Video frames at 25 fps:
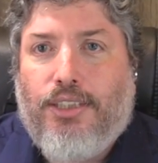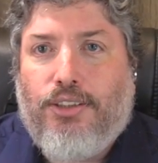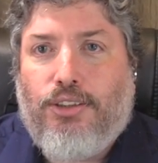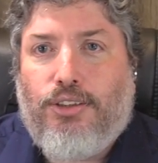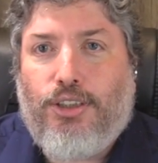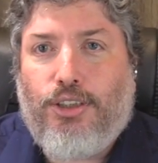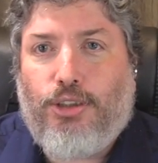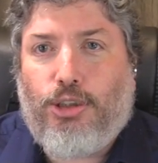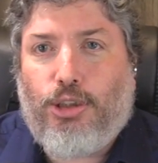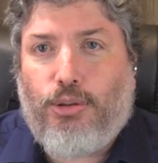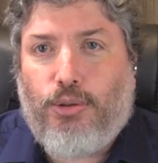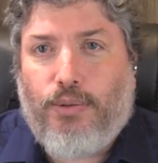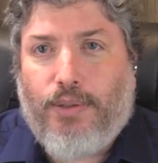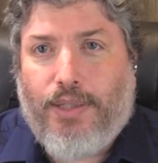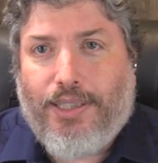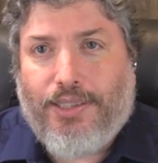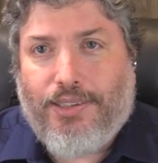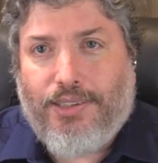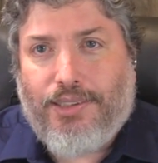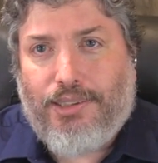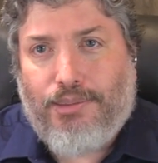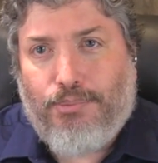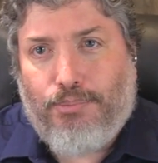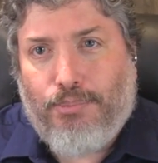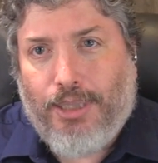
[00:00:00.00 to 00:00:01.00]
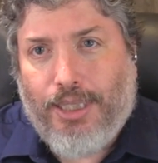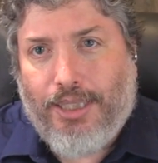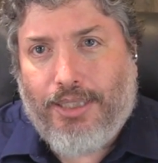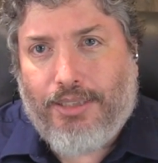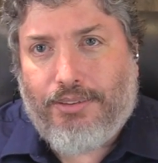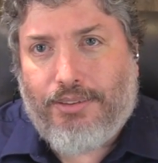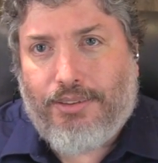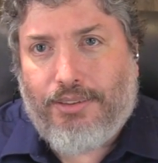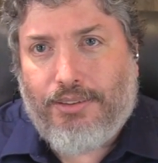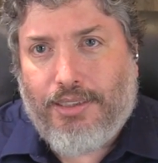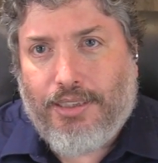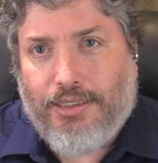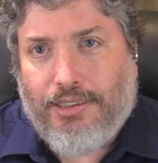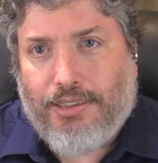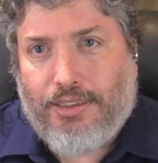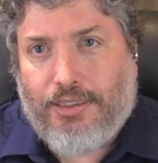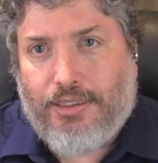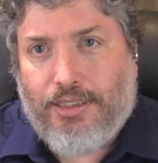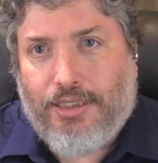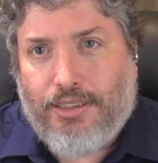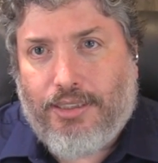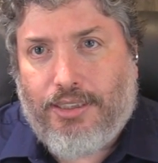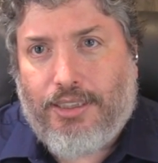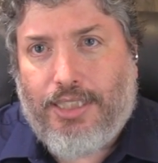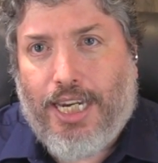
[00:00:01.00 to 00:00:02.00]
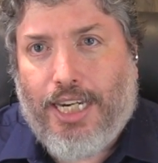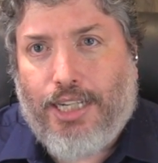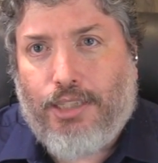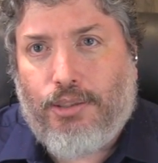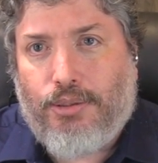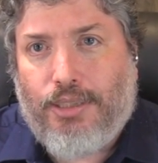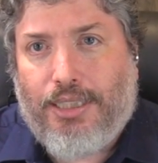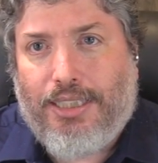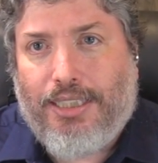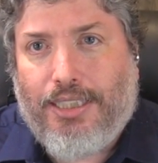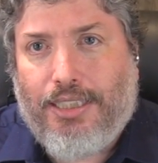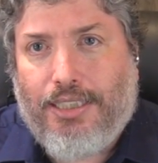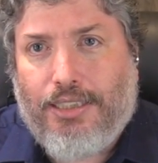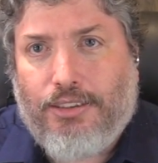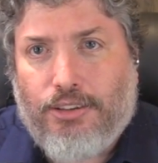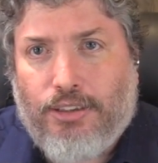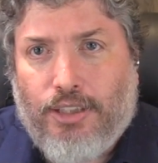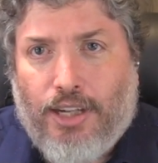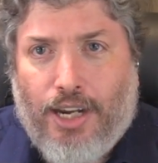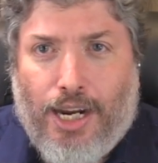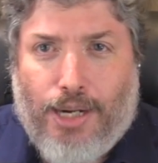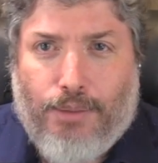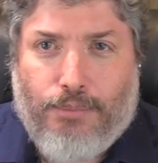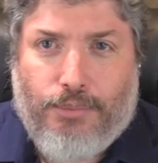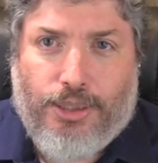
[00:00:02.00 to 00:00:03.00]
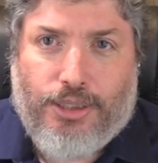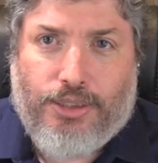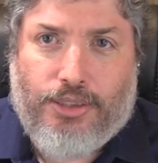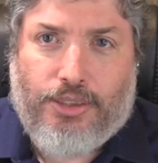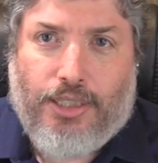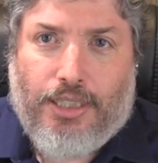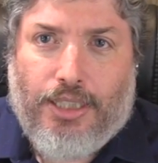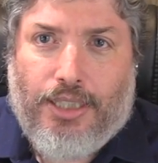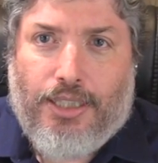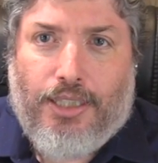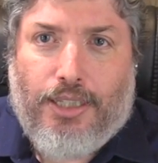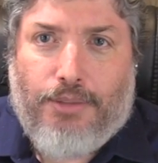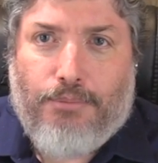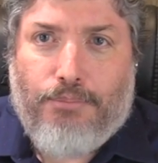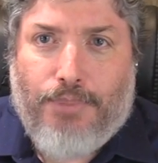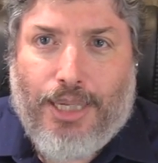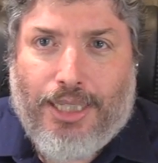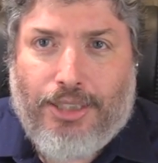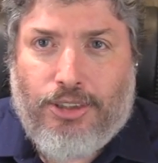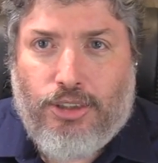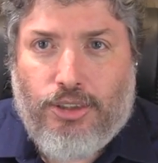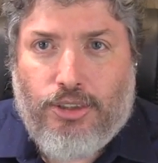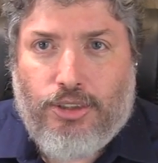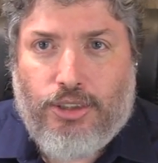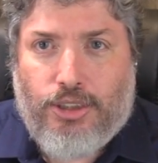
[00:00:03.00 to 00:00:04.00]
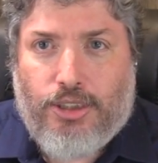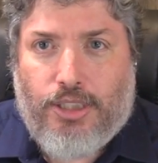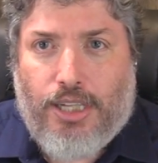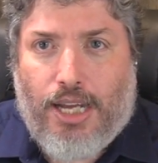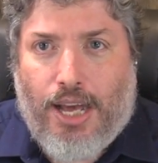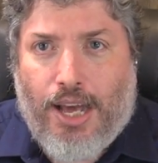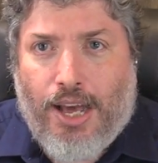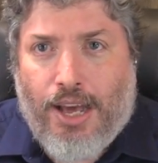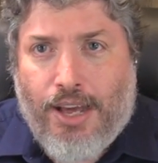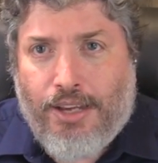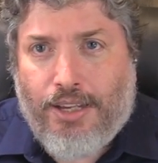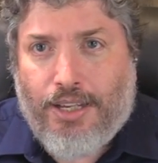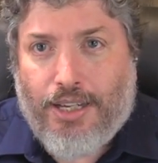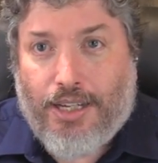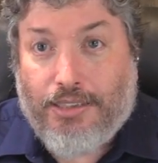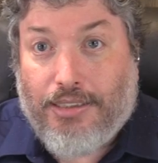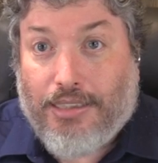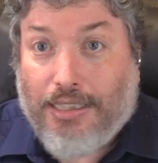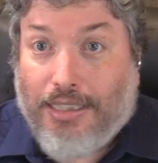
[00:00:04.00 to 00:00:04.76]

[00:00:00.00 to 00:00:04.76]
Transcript: to transmit the sacred timeless message to Achaz.